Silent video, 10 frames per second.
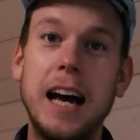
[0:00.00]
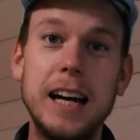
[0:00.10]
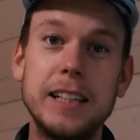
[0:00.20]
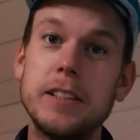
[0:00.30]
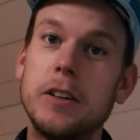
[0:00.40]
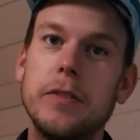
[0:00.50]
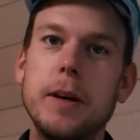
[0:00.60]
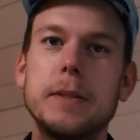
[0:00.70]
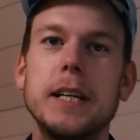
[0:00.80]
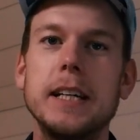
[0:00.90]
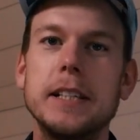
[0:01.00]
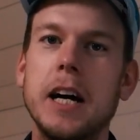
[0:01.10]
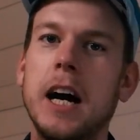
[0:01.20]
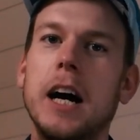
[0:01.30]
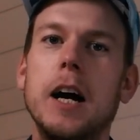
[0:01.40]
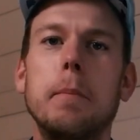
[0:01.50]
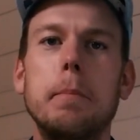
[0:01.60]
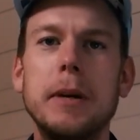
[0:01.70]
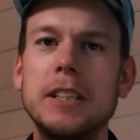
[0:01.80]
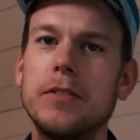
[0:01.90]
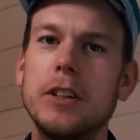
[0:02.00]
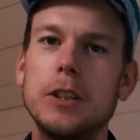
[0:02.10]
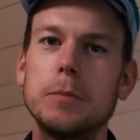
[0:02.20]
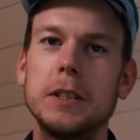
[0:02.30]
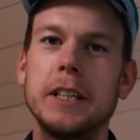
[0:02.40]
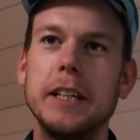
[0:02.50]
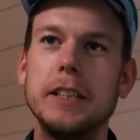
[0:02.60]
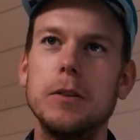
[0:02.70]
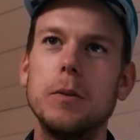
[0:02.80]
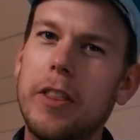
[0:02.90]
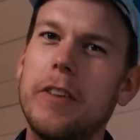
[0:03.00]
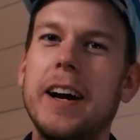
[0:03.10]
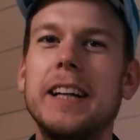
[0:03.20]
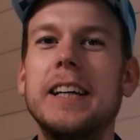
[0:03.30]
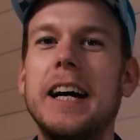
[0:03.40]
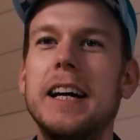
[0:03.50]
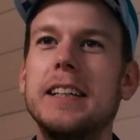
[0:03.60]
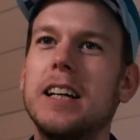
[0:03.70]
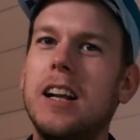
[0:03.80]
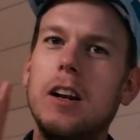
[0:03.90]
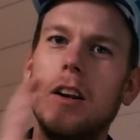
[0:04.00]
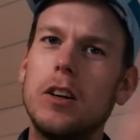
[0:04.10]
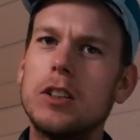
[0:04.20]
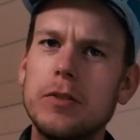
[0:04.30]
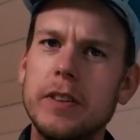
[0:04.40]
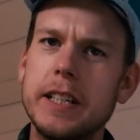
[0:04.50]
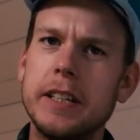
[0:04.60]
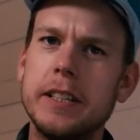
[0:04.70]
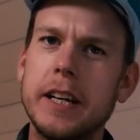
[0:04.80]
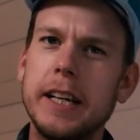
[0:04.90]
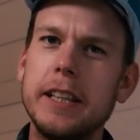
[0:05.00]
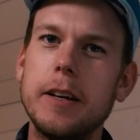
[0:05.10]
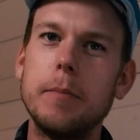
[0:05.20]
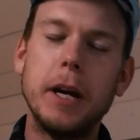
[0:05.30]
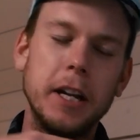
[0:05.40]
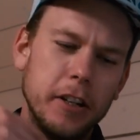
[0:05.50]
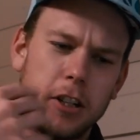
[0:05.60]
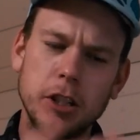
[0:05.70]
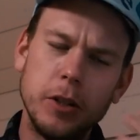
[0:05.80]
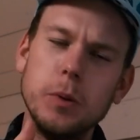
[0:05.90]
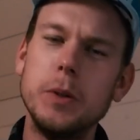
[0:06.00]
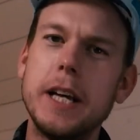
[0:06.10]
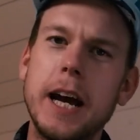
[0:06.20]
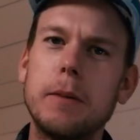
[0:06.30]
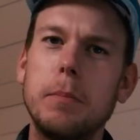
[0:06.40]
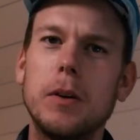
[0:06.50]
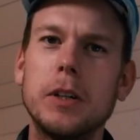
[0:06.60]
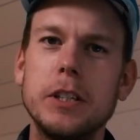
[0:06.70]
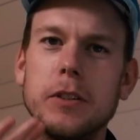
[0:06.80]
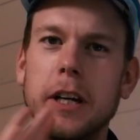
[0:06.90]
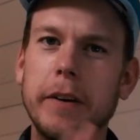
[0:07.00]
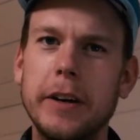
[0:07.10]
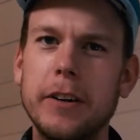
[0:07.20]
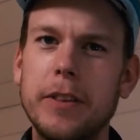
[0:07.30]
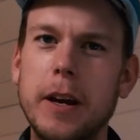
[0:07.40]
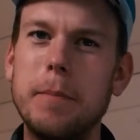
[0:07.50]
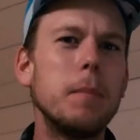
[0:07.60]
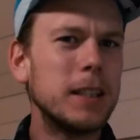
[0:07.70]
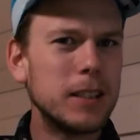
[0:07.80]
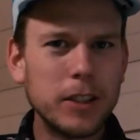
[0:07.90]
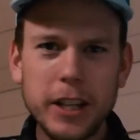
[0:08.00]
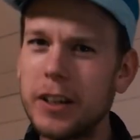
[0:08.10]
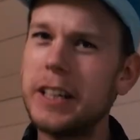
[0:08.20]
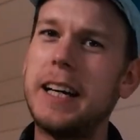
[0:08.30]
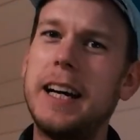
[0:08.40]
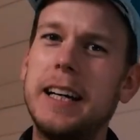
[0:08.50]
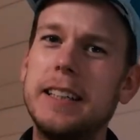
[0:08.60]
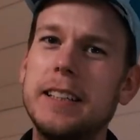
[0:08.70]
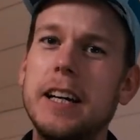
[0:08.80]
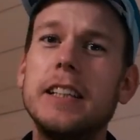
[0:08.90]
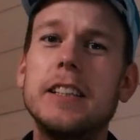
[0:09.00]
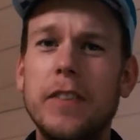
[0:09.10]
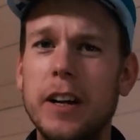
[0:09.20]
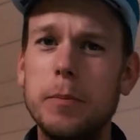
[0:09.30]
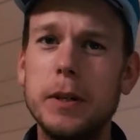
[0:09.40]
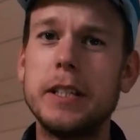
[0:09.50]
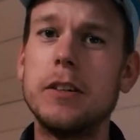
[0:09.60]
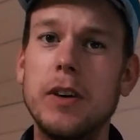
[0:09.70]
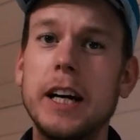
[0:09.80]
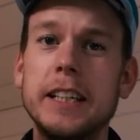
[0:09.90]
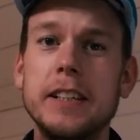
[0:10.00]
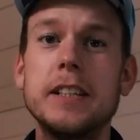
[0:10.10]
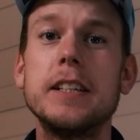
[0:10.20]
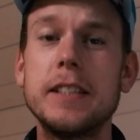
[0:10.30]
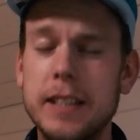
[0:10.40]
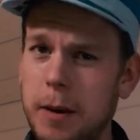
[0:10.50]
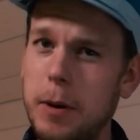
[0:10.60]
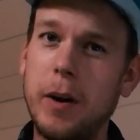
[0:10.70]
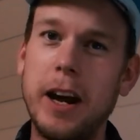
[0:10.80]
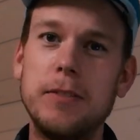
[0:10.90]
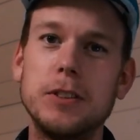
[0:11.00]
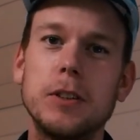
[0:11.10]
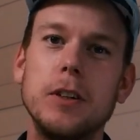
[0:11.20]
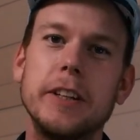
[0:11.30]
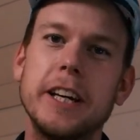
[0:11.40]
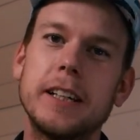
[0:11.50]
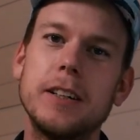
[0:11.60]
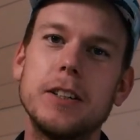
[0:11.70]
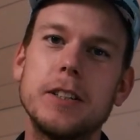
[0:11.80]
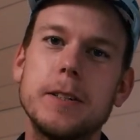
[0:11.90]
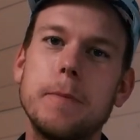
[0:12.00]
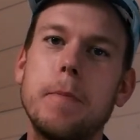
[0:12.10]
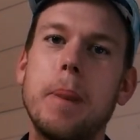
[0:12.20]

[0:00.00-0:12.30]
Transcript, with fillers: Ads on websites are a bit of a hot potato. On the one hand, a lot of visitors hate them and use ad blockers to get rid of them, but on the other hand, developers and writers somehow have to cover their costs.